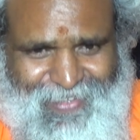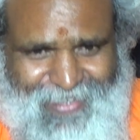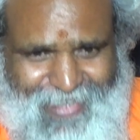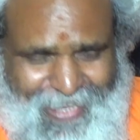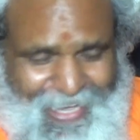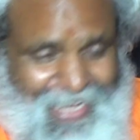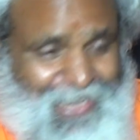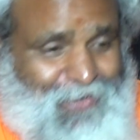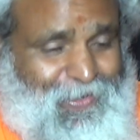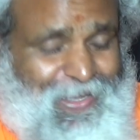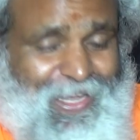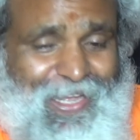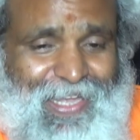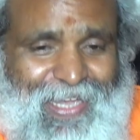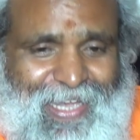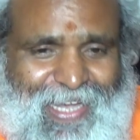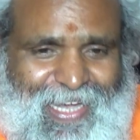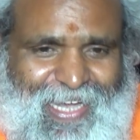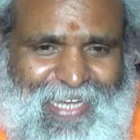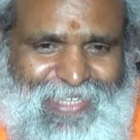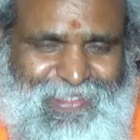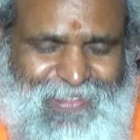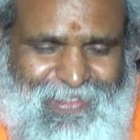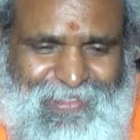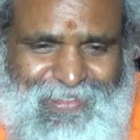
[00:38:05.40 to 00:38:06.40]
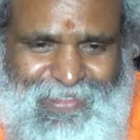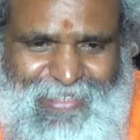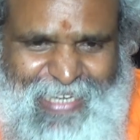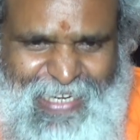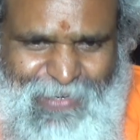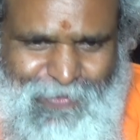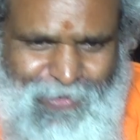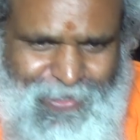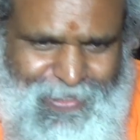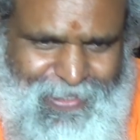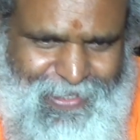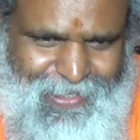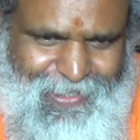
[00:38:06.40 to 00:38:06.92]
Anyway, I just
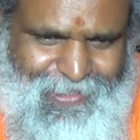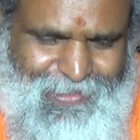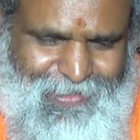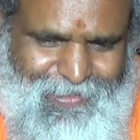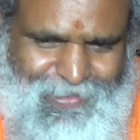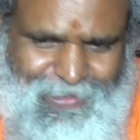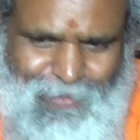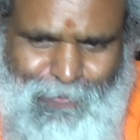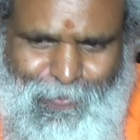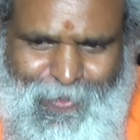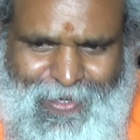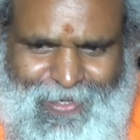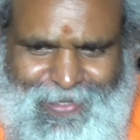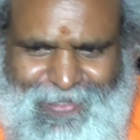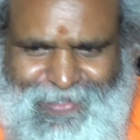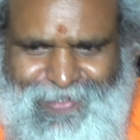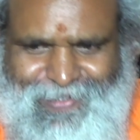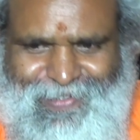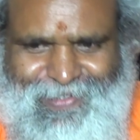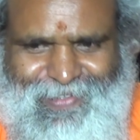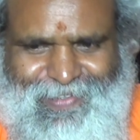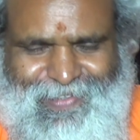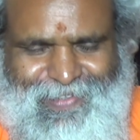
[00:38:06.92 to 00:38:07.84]
diverted topic.